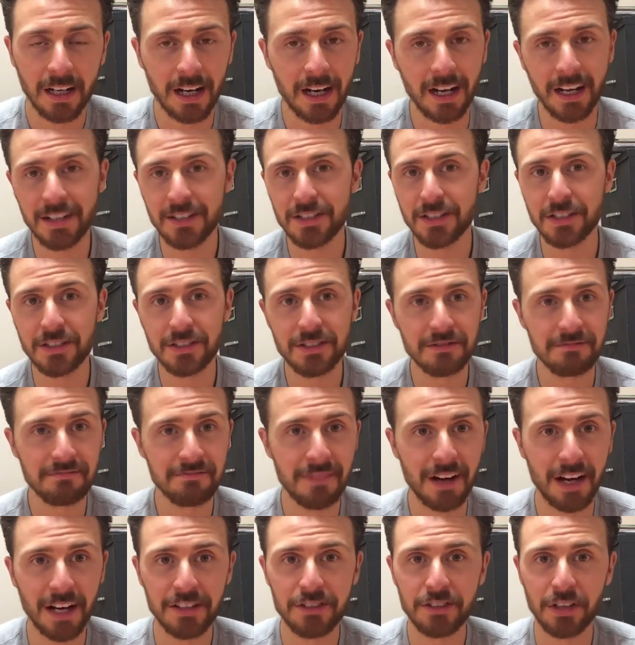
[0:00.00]

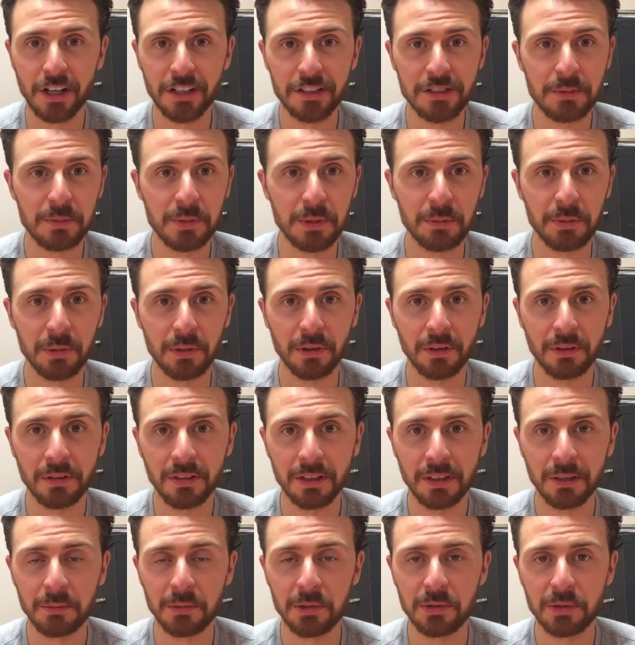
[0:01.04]
I talk to people
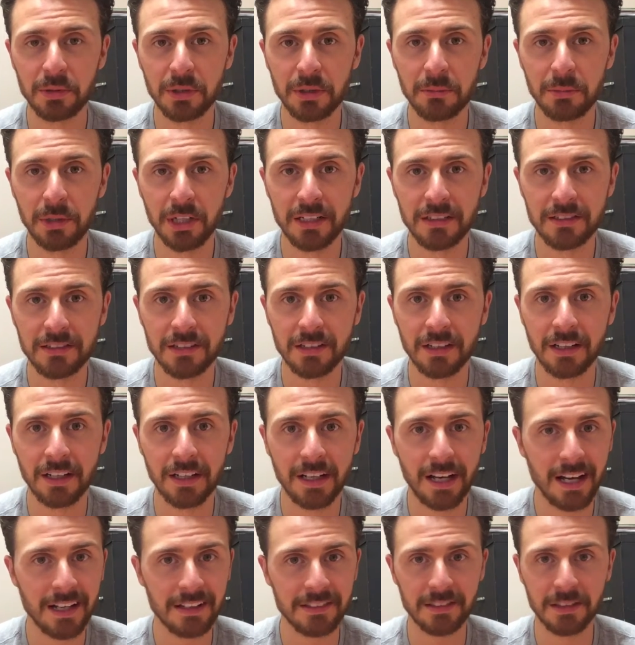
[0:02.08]
in between bites, and I
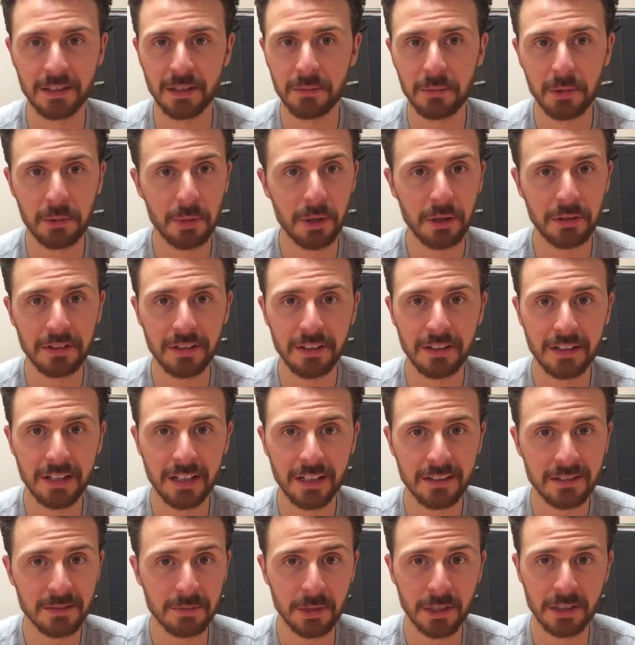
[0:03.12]
ask them about their
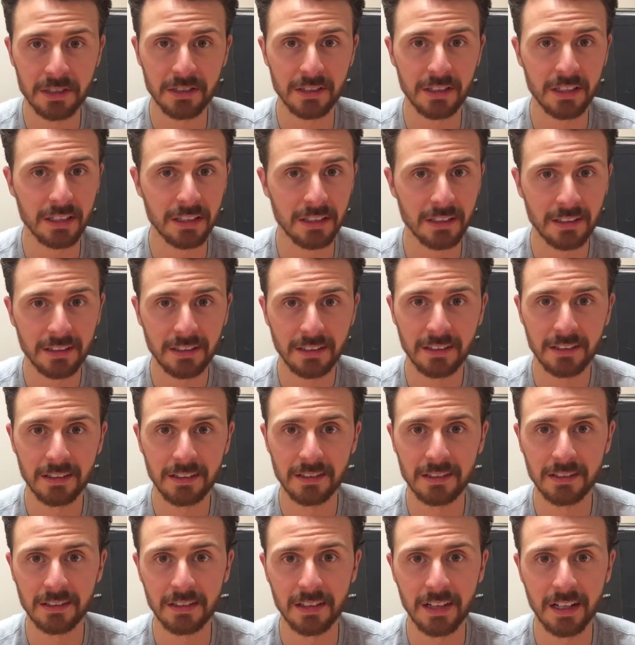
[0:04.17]
days, much like
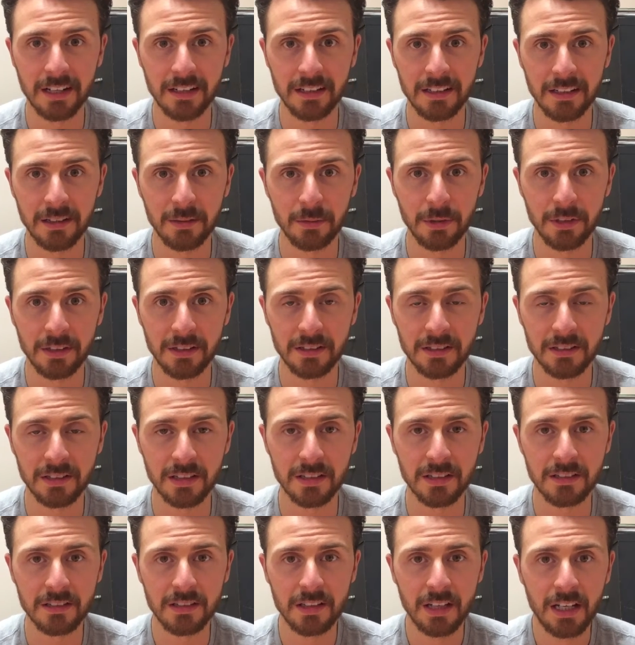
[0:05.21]
this client did with his
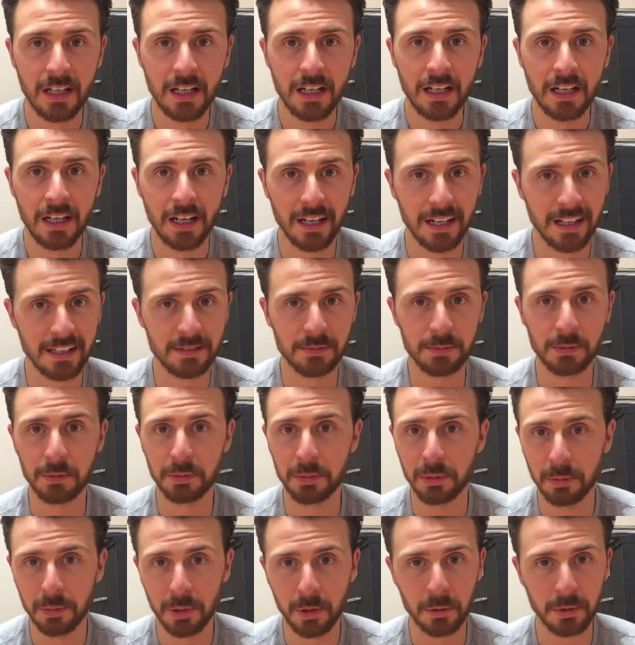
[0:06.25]
kids. I ask
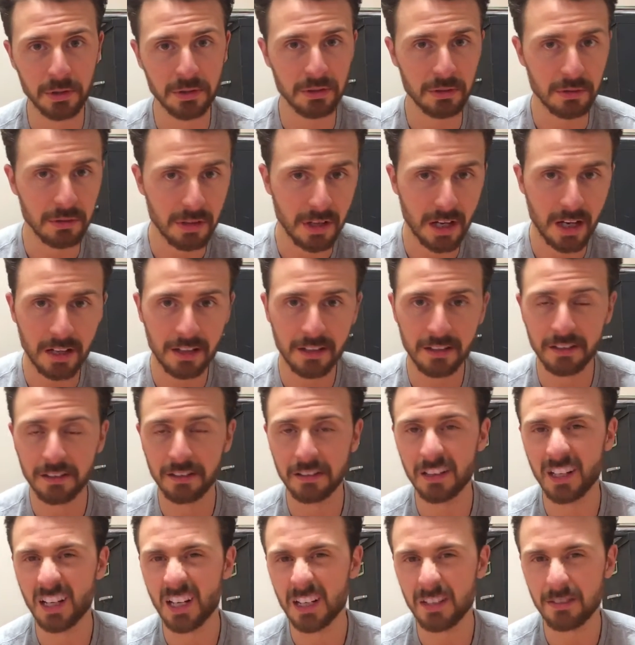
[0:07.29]
people about what's going on in
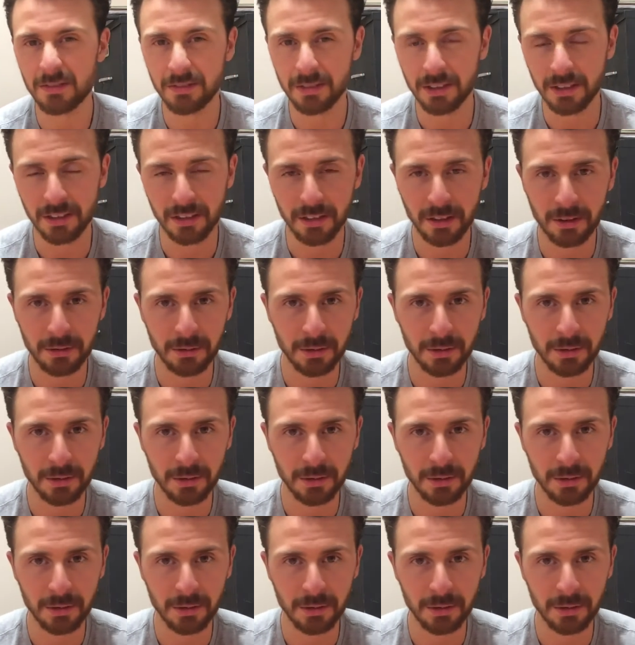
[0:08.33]
their life, and